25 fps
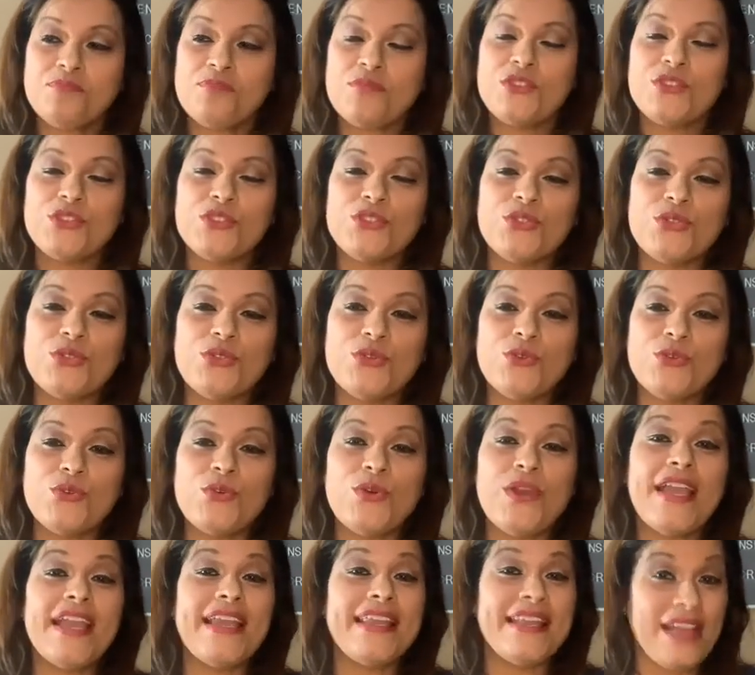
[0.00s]
So,
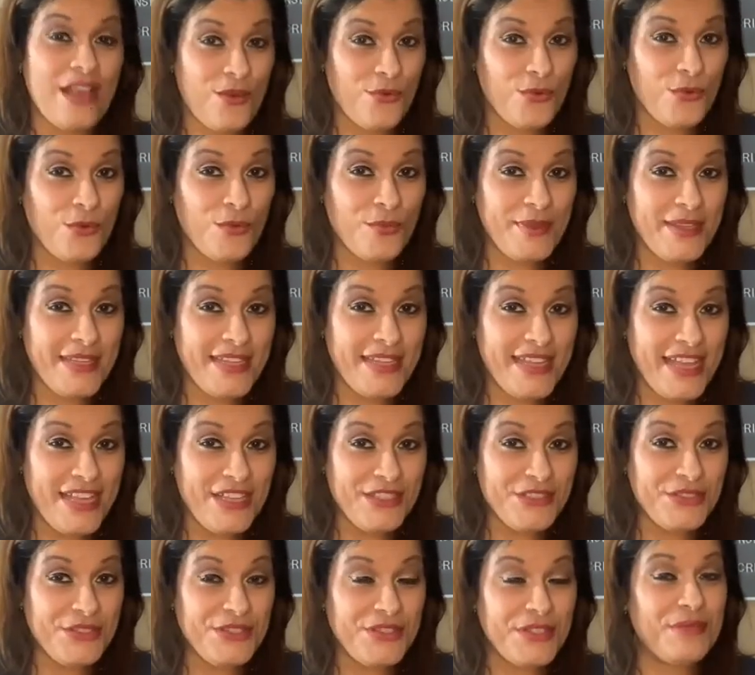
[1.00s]
and I will be
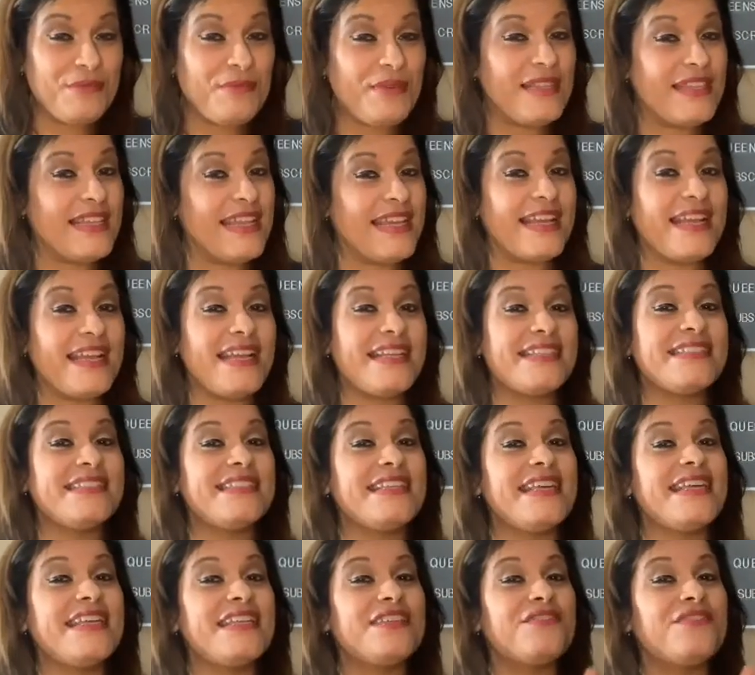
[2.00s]
answering them. And like I
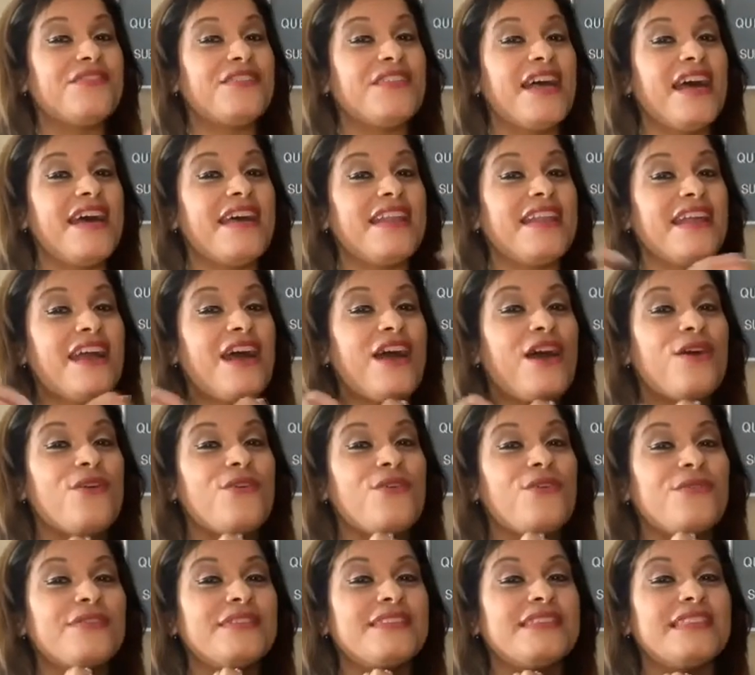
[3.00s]
said, if not, I'll
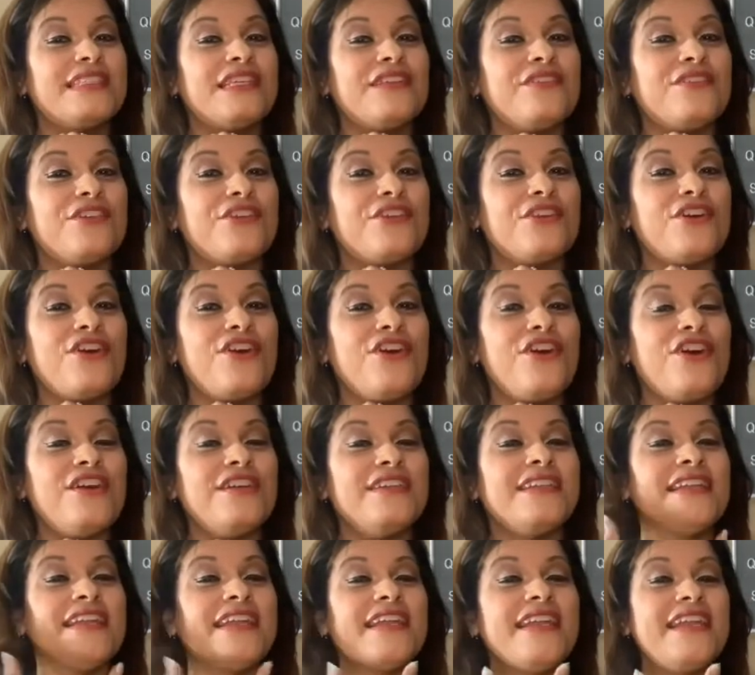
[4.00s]
always give it a heart
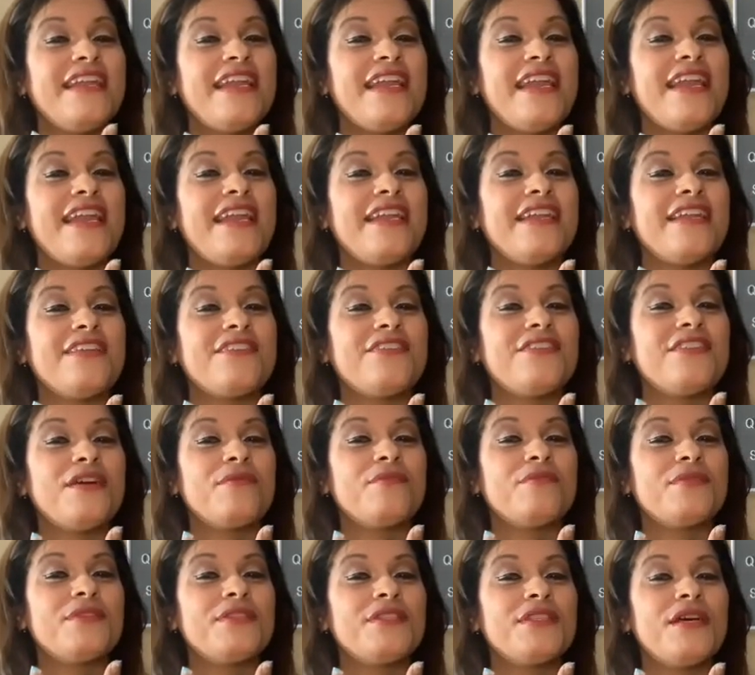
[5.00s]
and a
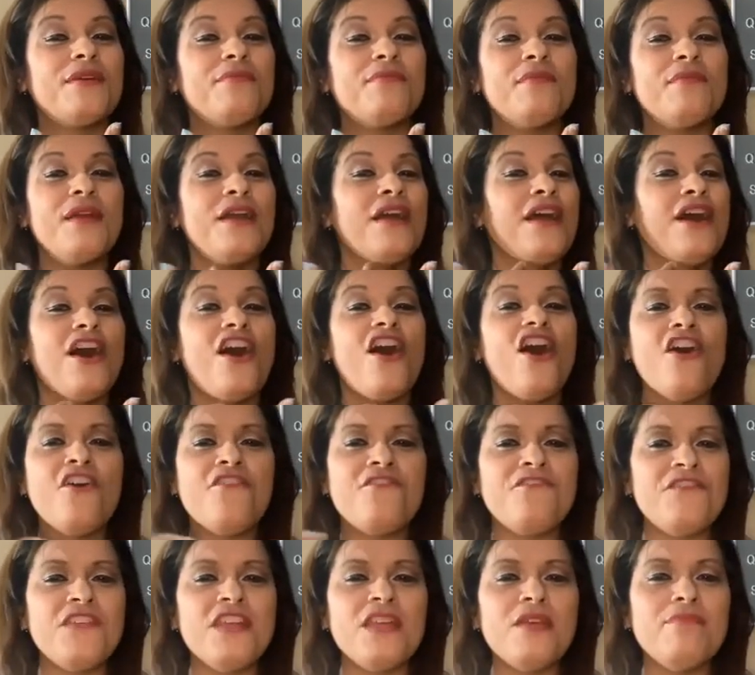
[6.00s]
thumbs up. A
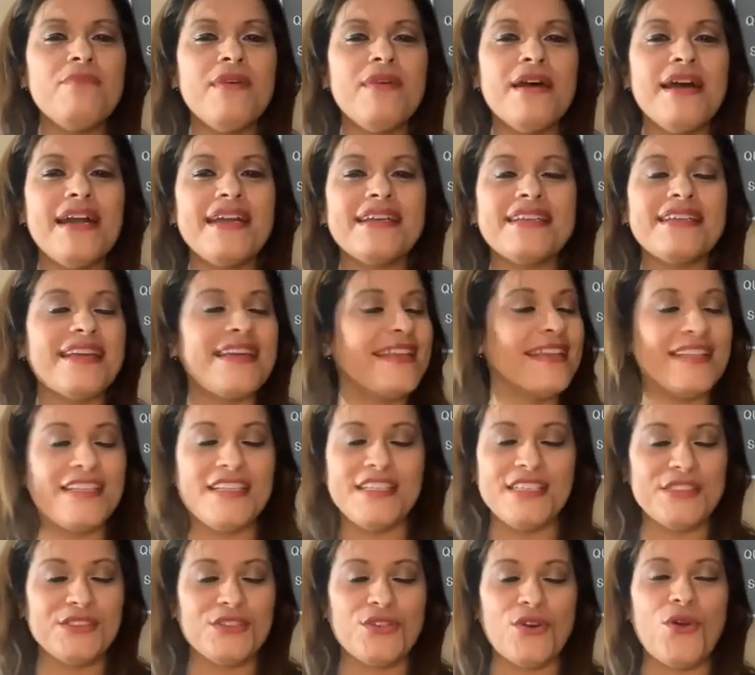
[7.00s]
feedback
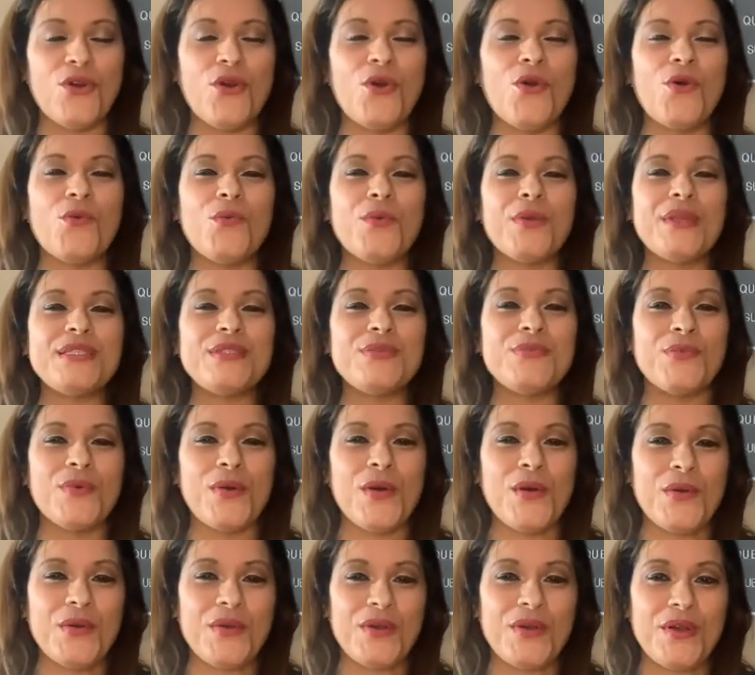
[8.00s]
is always
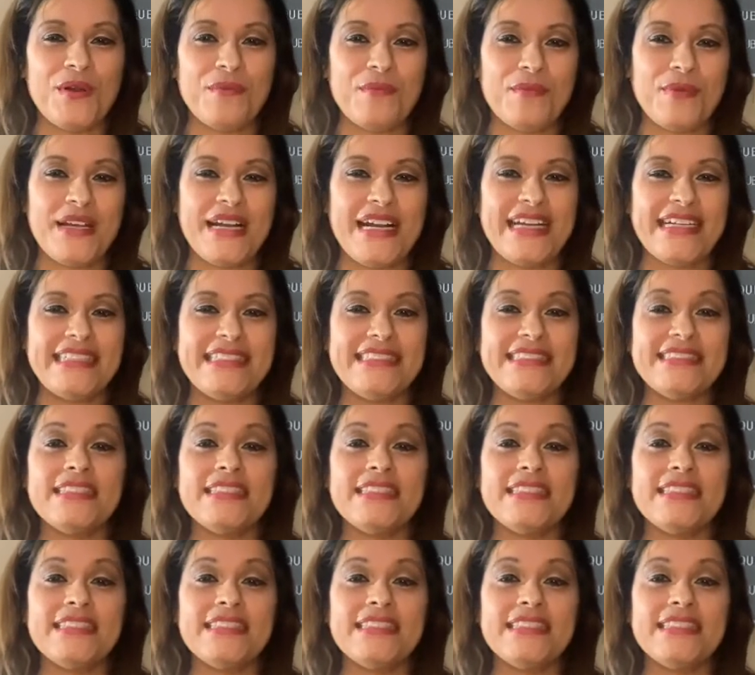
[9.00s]
welcome, guys.